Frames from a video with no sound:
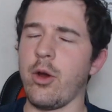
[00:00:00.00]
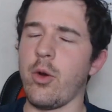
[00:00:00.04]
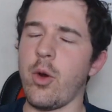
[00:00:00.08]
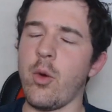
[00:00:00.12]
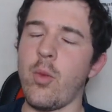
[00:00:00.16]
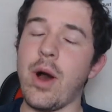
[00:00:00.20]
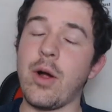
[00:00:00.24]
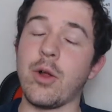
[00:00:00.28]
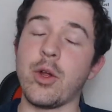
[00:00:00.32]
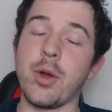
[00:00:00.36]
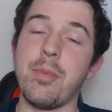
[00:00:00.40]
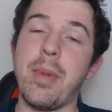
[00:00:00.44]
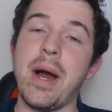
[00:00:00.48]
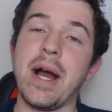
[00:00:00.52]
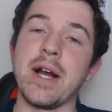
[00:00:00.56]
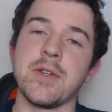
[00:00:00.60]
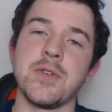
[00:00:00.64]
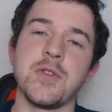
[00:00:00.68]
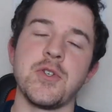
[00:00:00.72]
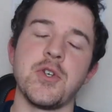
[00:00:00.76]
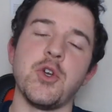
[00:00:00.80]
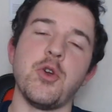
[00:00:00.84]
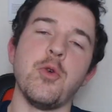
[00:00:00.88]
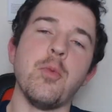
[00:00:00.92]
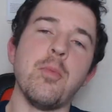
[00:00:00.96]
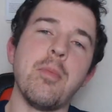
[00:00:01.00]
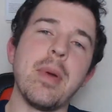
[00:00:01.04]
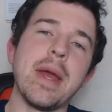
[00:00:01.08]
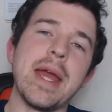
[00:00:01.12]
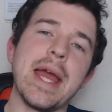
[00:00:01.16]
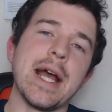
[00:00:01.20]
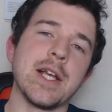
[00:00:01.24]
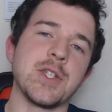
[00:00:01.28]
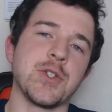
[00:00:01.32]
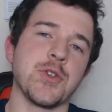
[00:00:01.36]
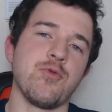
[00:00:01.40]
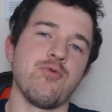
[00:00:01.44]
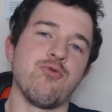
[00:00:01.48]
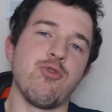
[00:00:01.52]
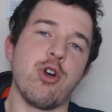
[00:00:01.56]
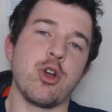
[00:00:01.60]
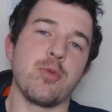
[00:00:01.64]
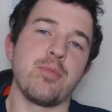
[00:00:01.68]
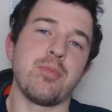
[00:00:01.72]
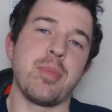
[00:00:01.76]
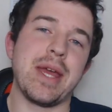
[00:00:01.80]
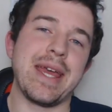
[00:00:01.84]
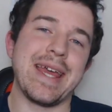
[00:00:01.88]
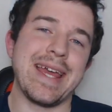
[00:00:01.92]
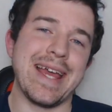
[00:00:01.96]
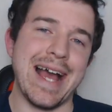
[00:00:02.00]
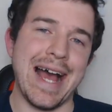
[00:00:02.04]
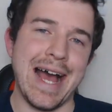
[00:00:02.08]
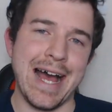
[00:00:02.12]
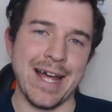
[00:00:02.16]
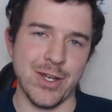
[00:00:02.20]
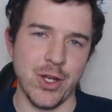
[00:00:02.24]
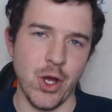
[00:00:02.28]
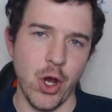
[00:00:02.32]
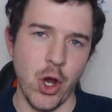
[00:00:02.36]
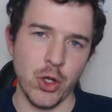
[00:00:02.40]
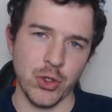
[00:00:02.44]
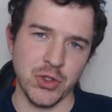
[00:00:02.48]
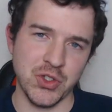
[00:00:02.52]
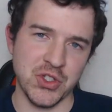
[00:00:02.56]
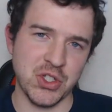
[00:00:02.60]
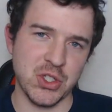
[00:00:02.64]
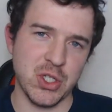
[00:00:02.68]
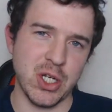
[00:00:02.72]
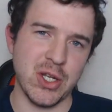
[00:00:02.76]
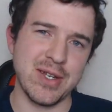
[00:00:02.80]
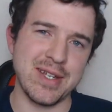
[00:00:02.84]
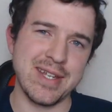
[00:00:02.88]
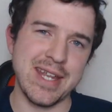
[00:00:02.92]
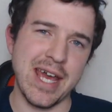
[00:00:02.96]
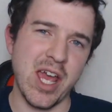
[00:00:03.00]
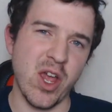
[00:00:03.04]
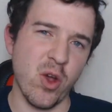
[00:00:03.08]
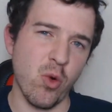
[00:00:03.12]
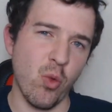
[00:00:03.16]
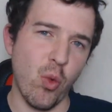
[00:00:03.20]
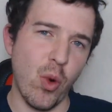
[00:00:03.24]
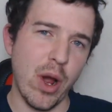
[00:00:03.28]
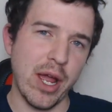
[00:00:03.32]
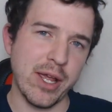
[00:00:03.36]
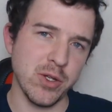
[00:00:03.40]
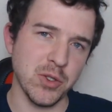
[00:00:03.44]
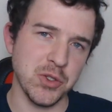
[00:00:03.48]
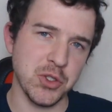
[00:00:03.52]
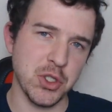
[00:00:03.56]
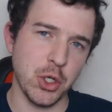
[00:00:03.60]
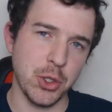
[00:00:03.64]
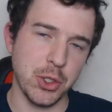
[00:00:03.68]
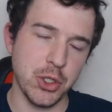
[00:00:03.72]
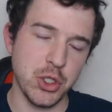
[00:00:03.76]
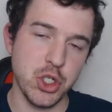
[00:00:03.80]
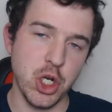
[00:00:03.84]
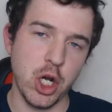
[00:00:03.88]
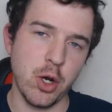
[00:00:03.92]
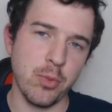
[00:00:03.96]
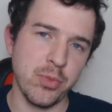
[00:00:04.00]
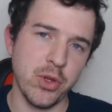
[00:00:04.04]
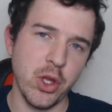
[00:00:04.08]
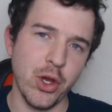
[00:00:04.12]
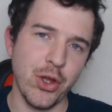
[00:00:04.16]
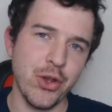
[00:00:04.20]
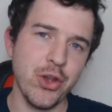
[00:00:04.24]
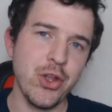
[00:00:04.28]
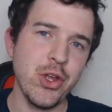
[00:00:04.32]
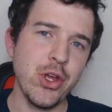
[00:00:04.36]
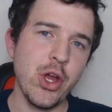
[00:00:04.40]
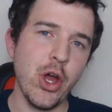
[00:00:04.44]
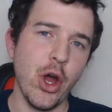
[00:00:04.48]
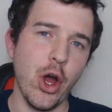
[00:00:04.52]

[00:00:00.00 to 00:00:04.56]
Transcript: and welcome back to BS Rugby. And on Sunday, Wales got the job done